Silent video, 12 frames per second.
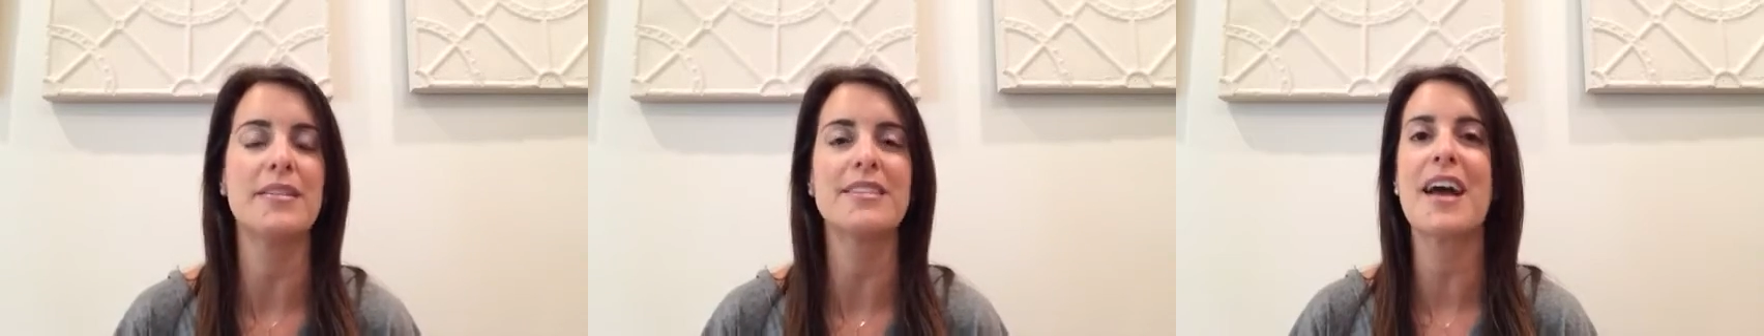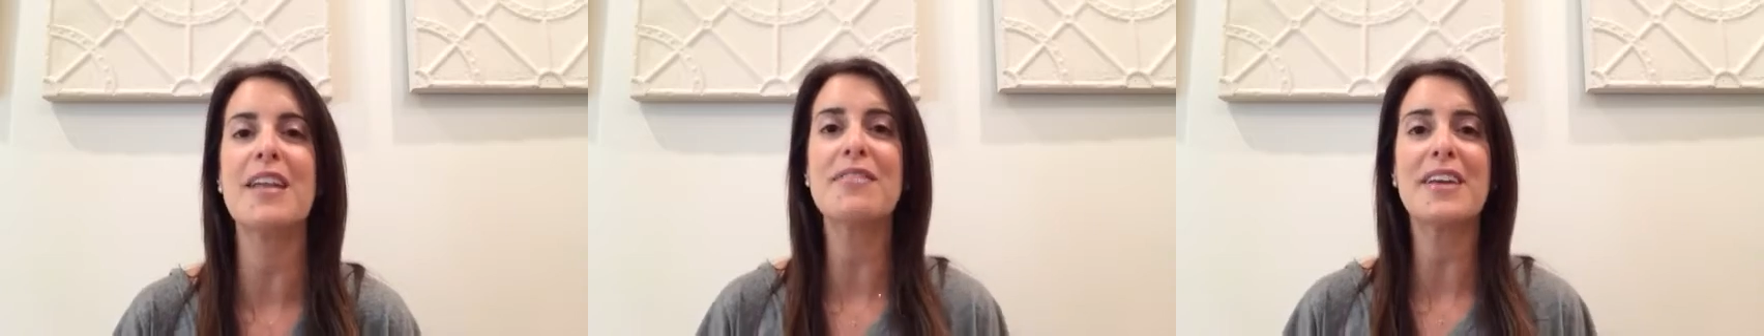It's
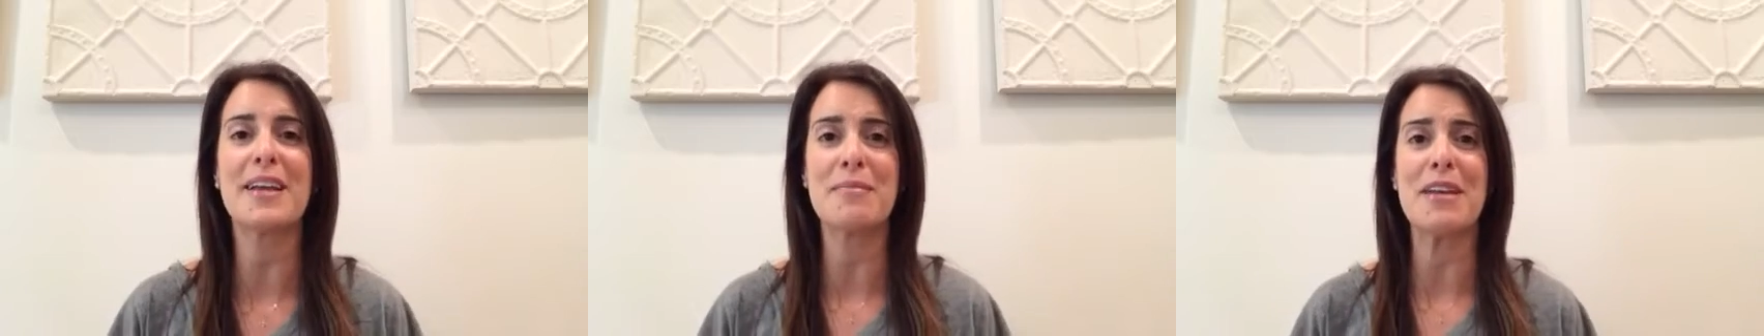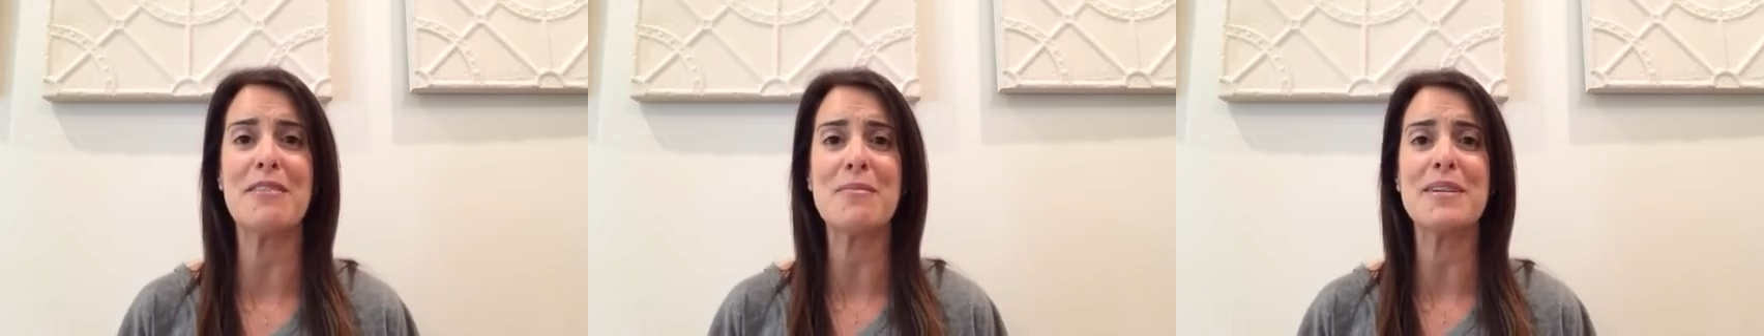kind of like I'm
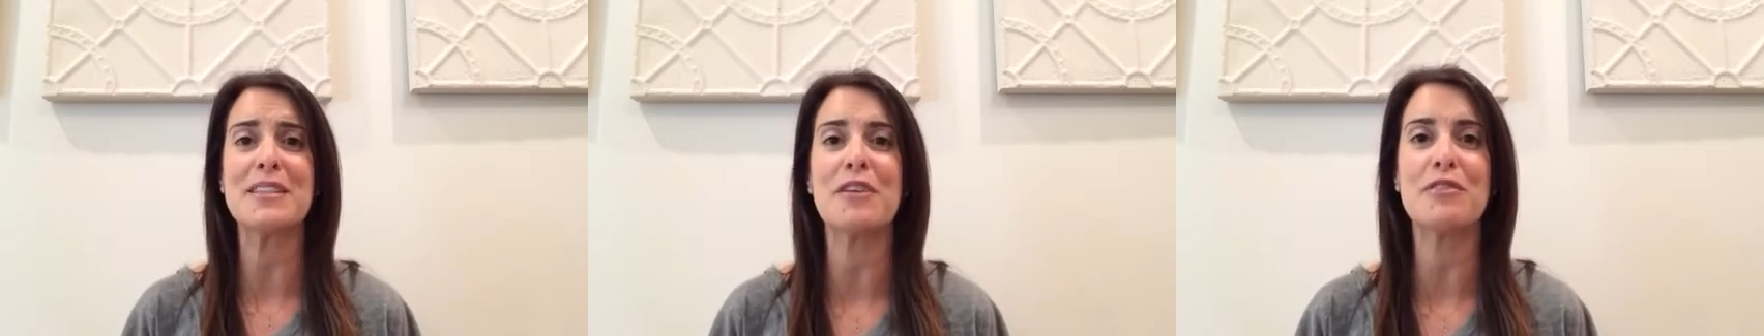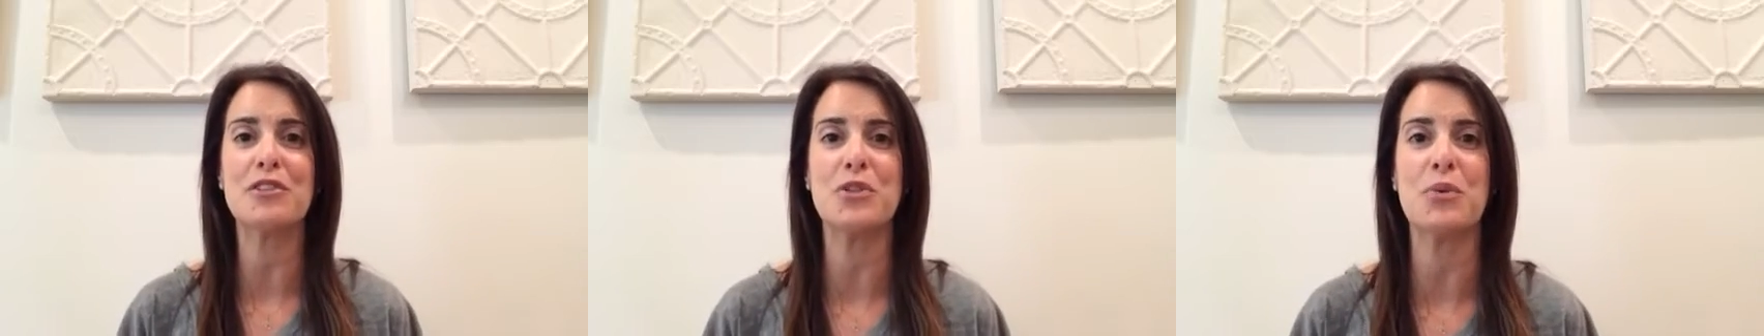giving
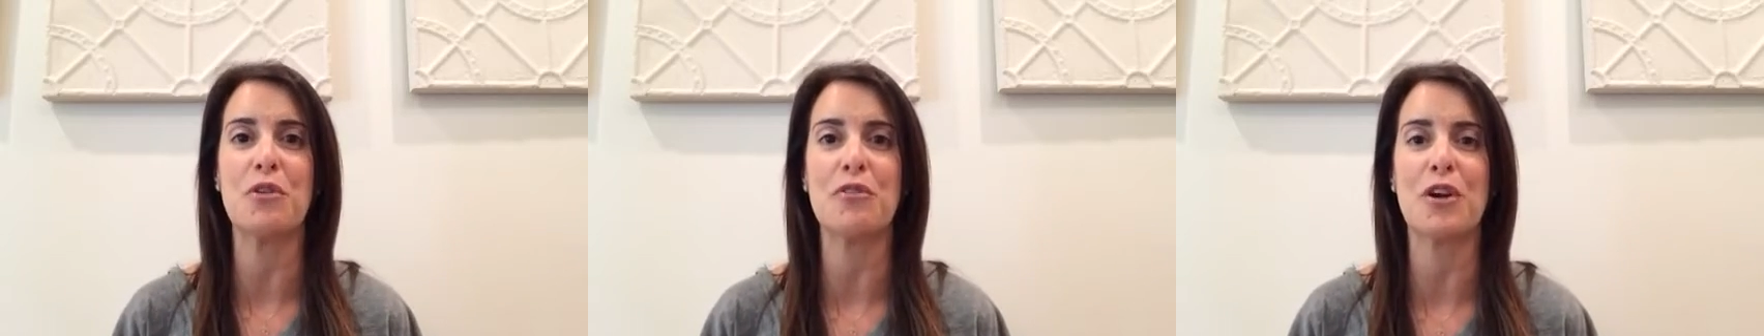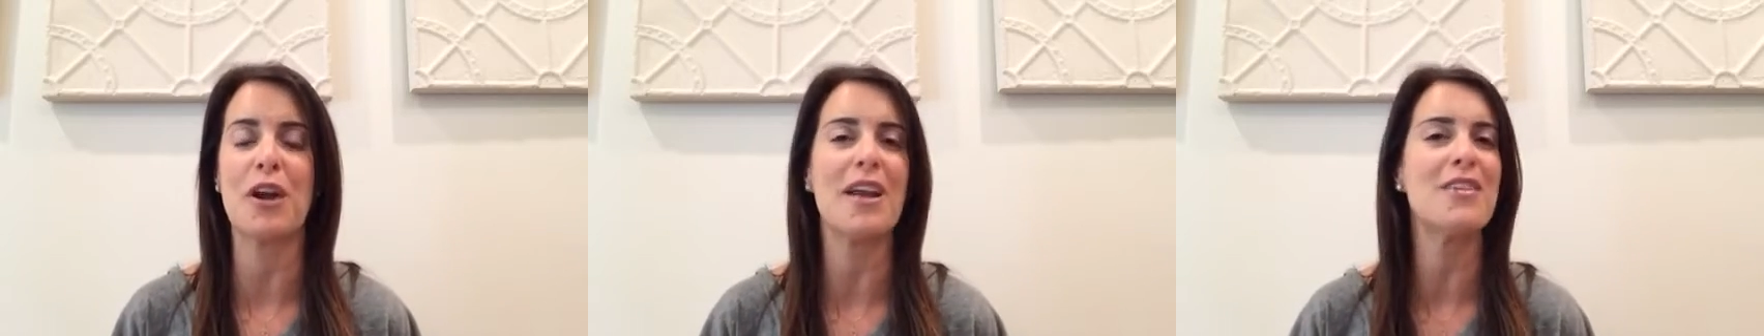myself a
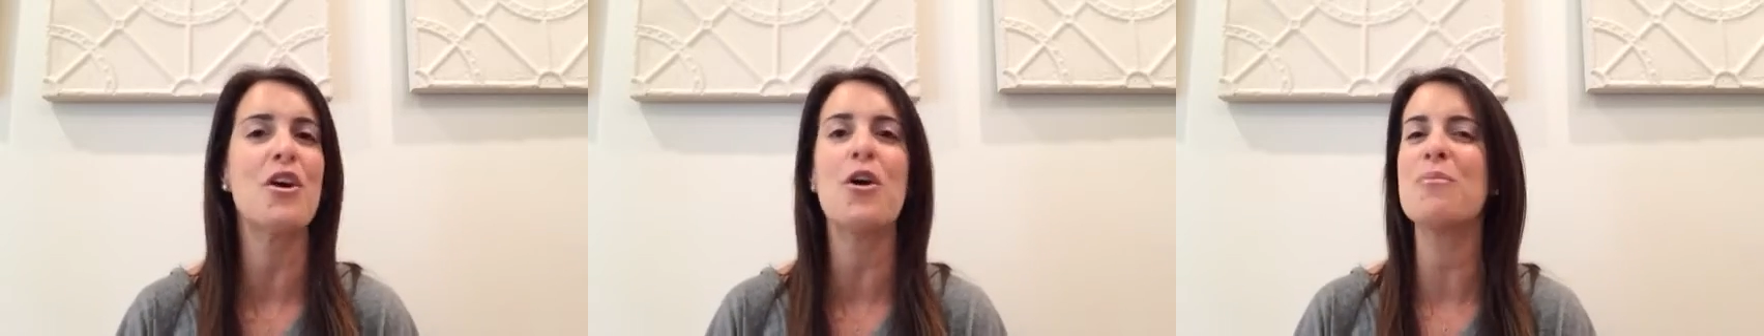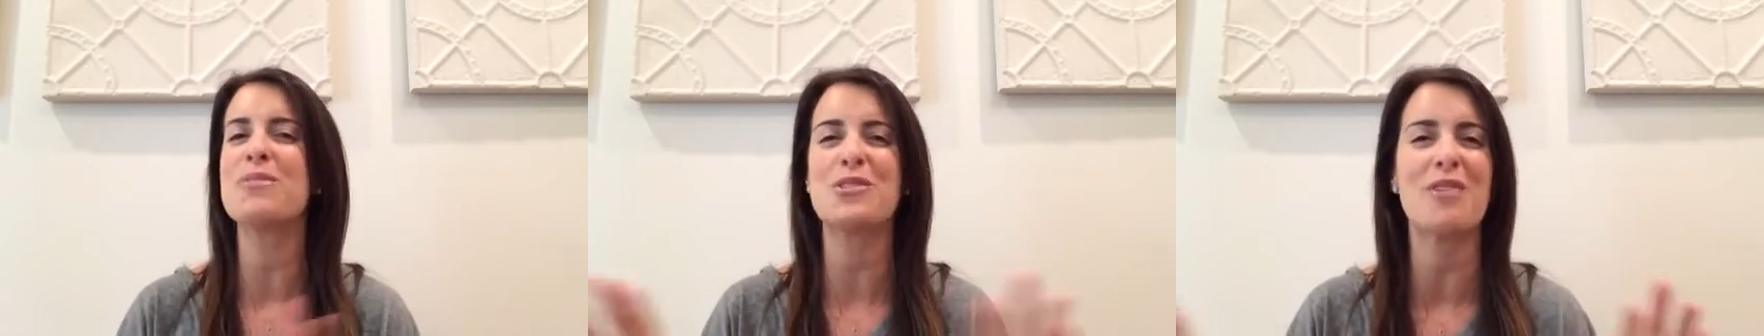do-over.
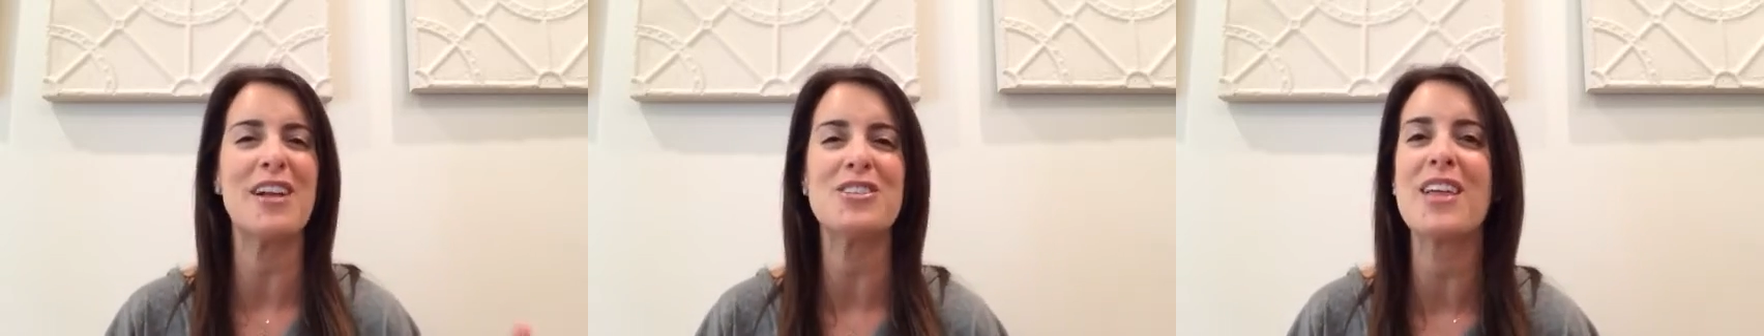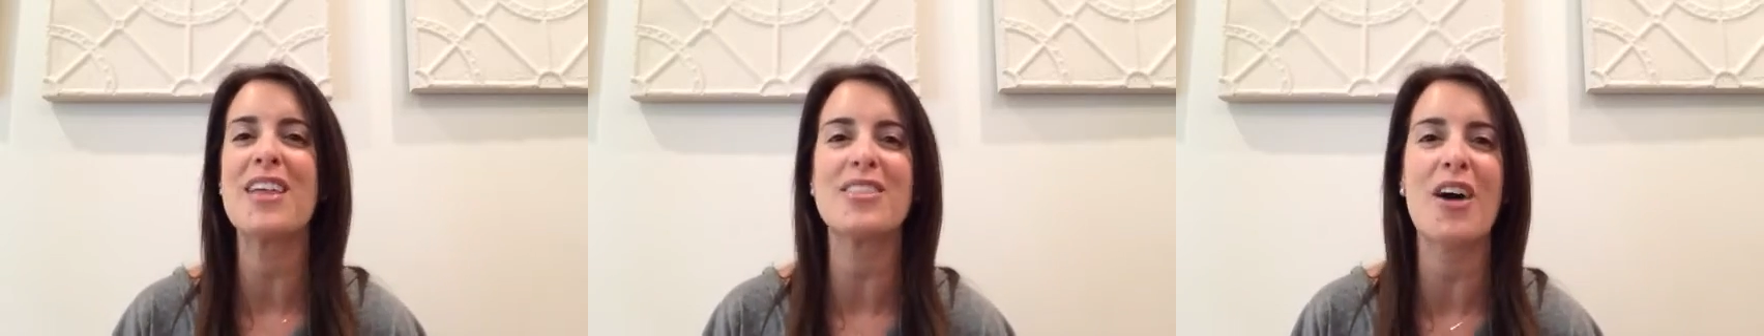Nope,
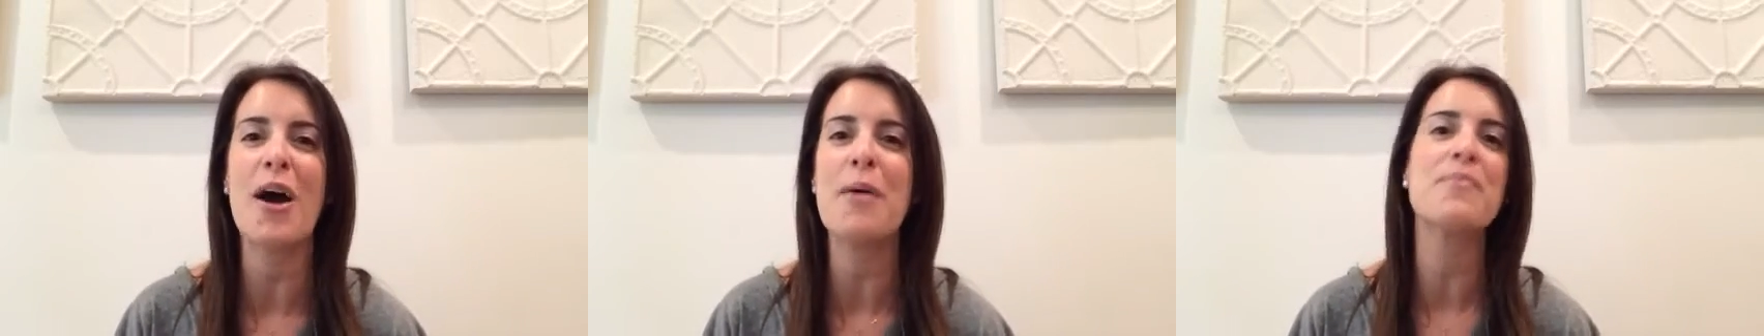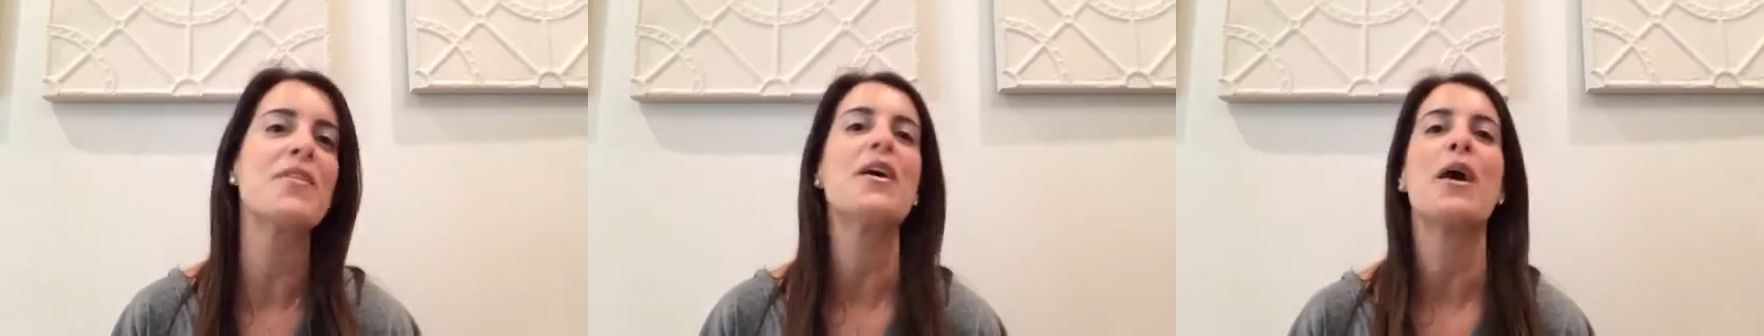scratch that thought.